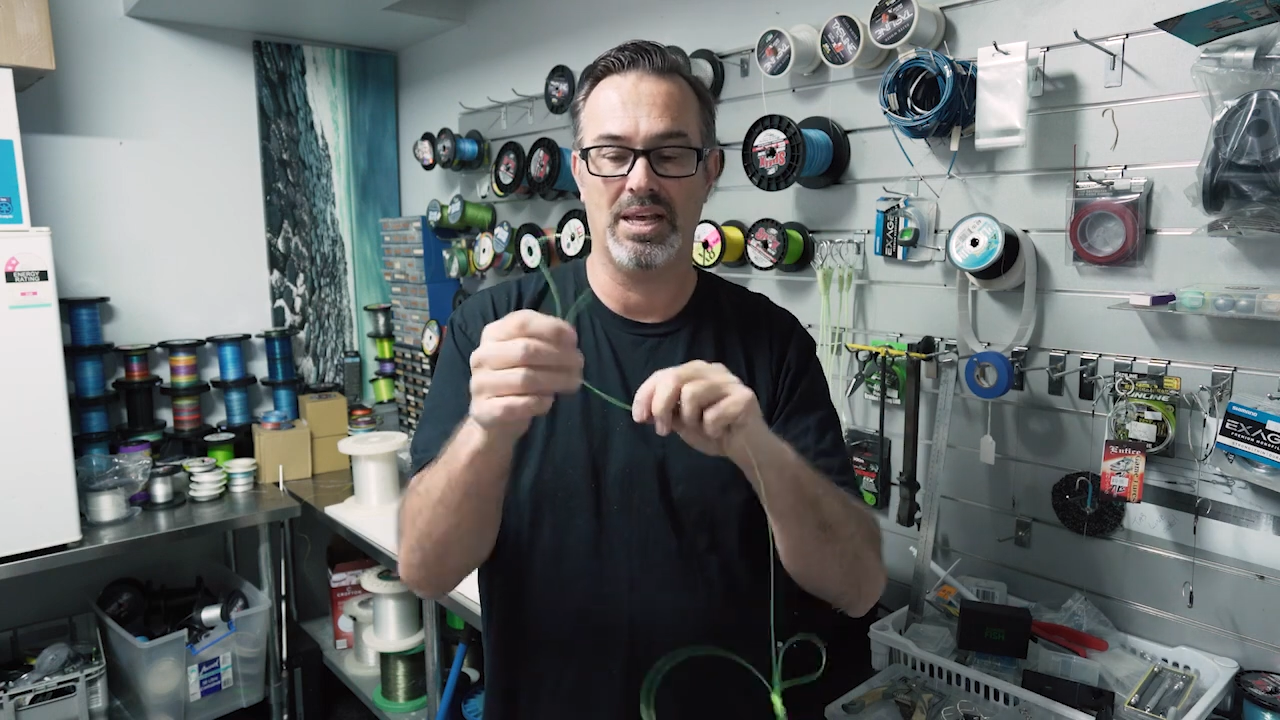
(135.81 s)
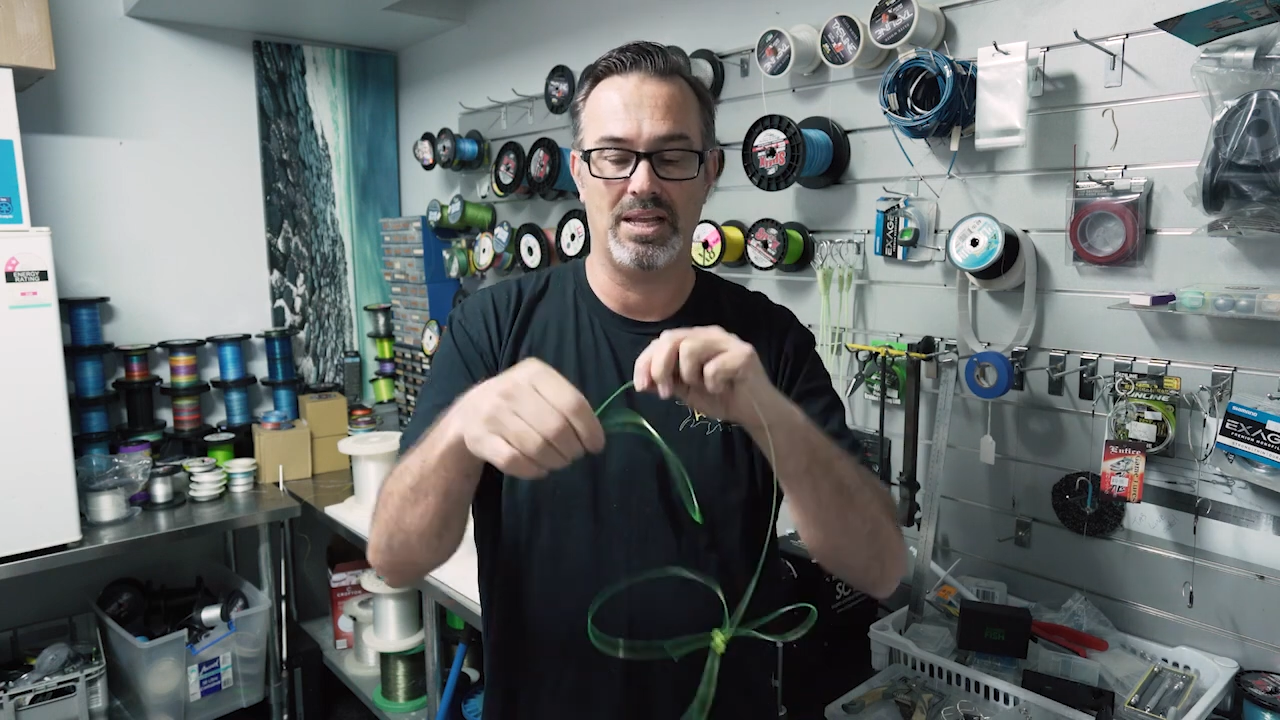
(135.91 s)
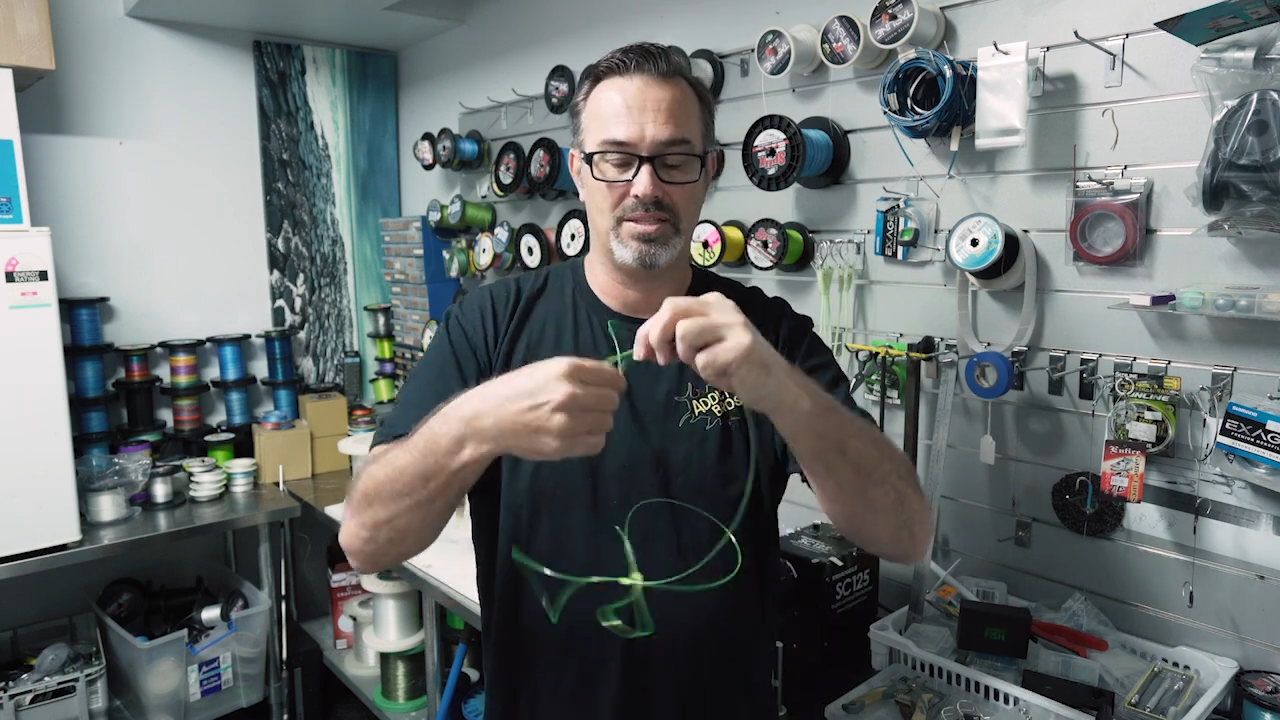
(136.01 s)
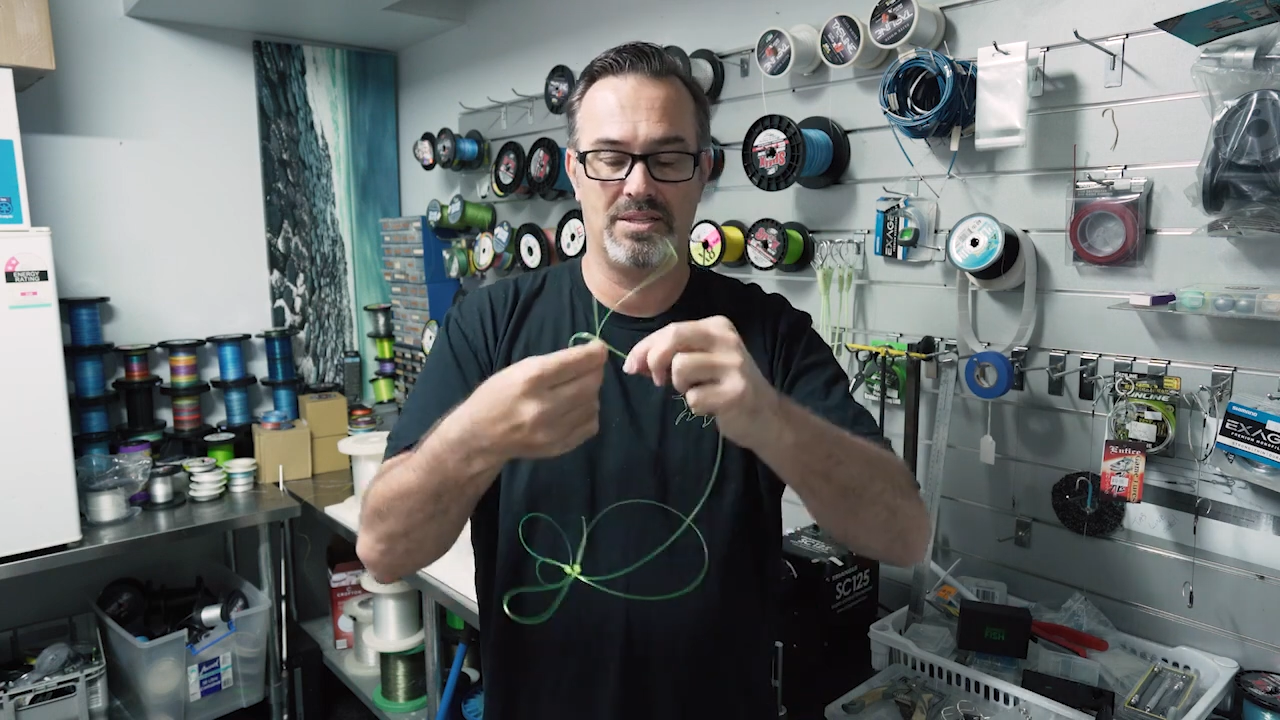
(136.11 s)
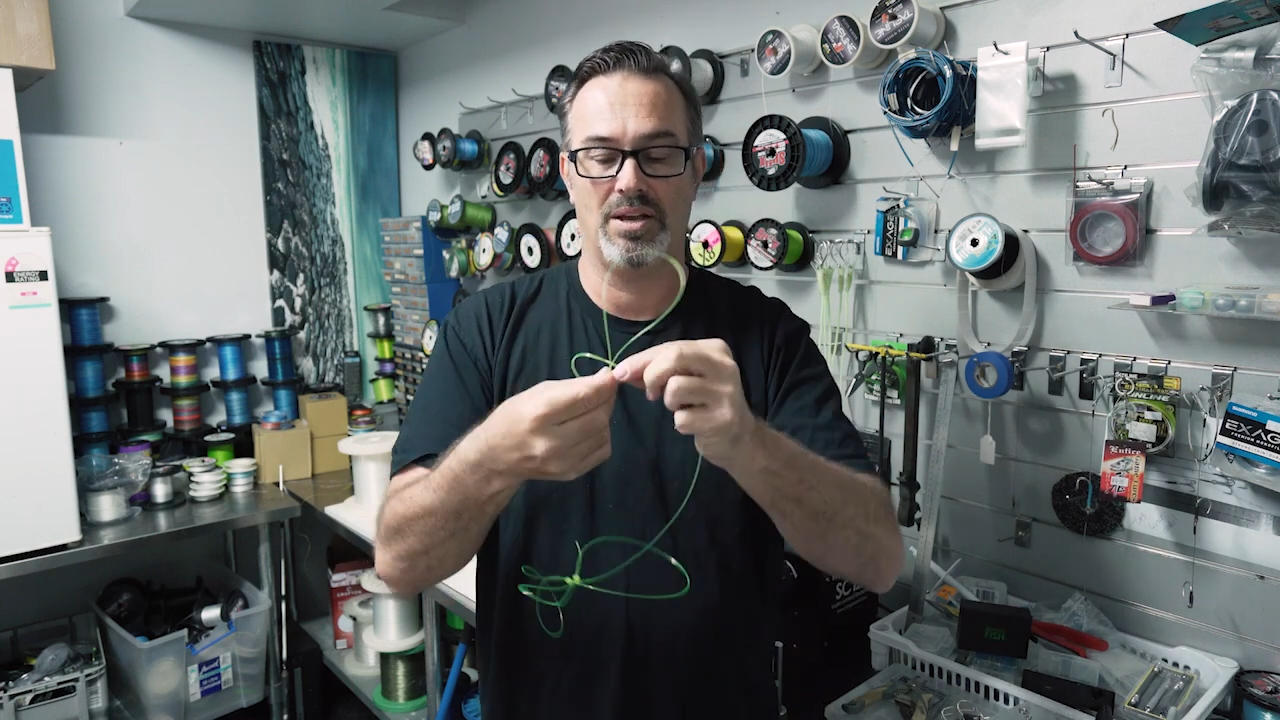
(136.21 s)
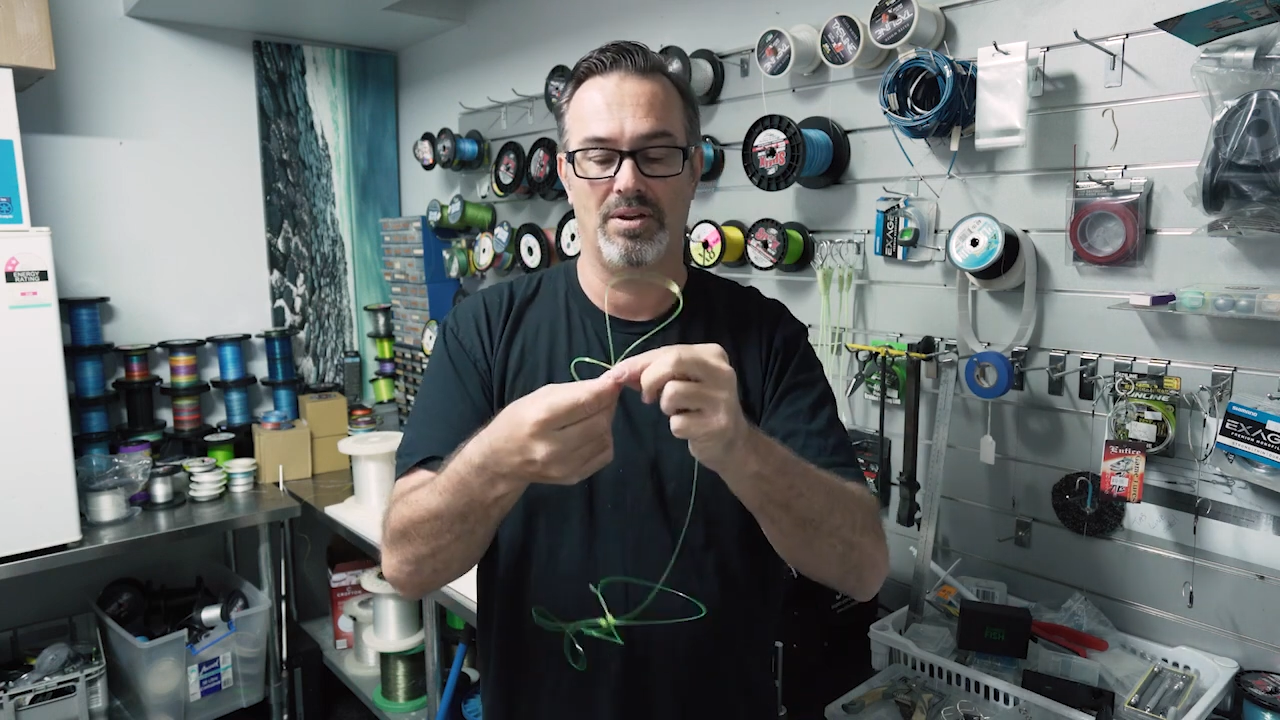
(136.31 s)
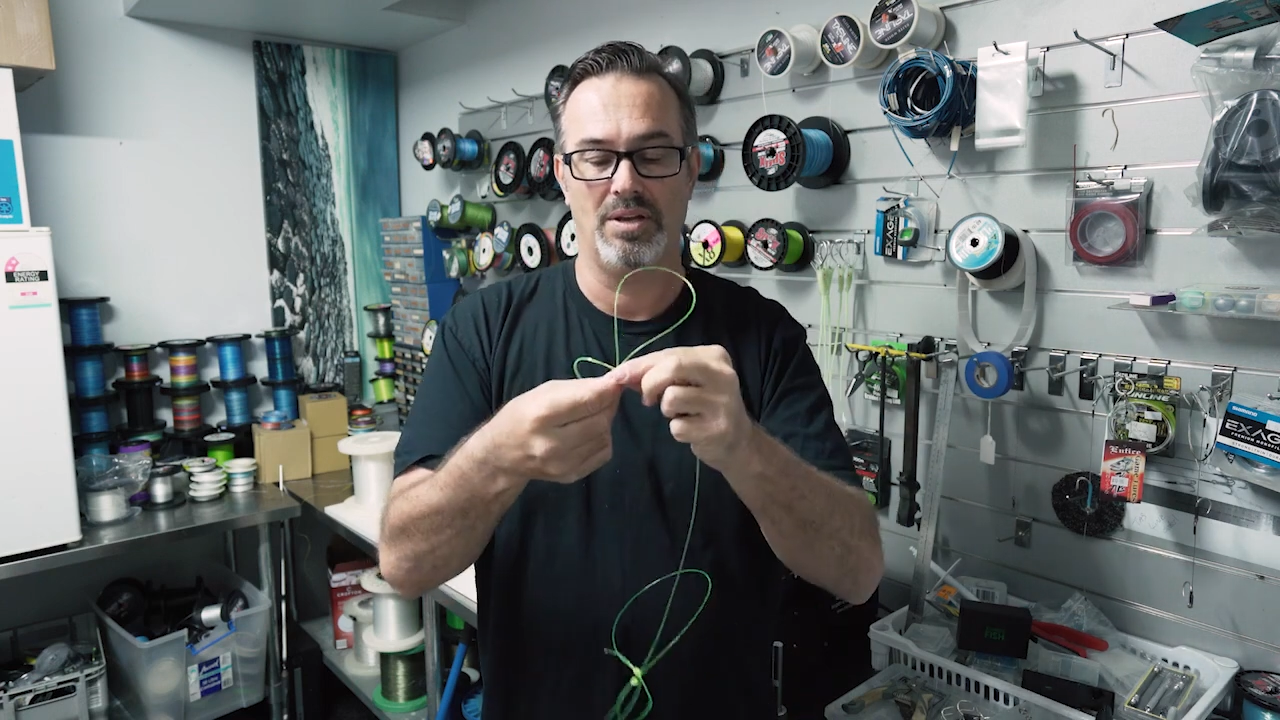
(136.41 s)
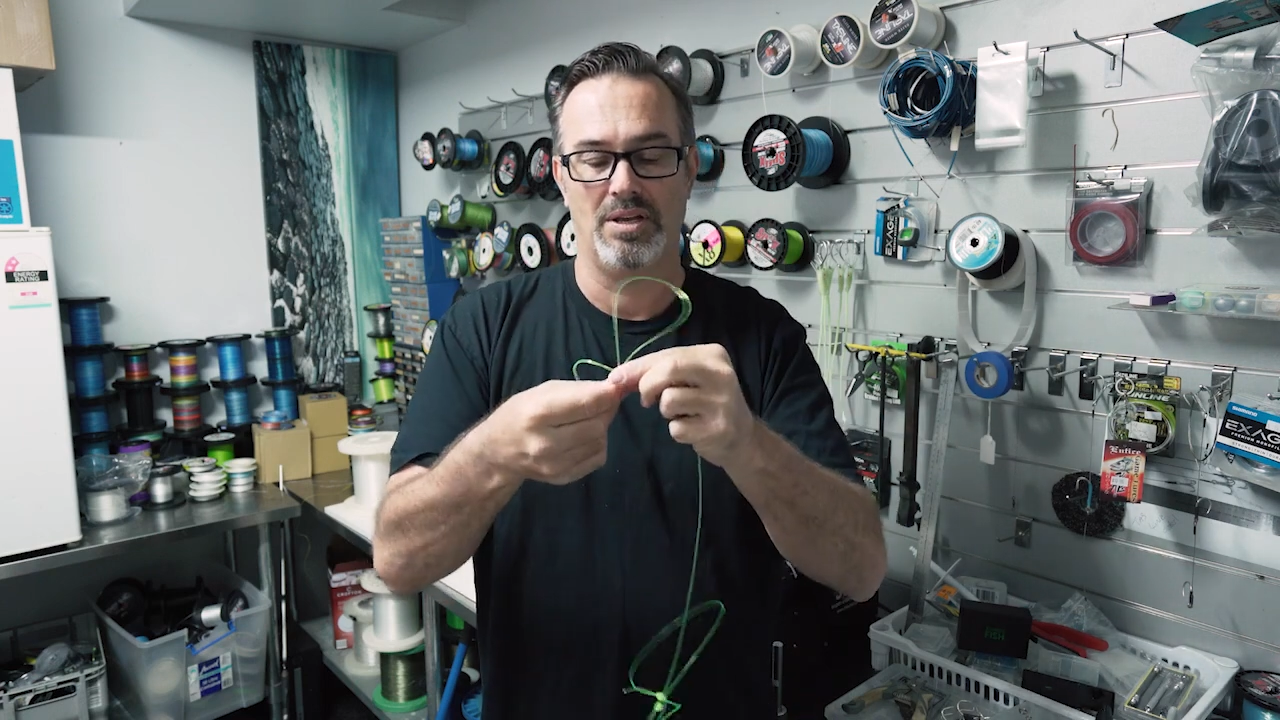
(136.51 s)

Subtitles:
that. So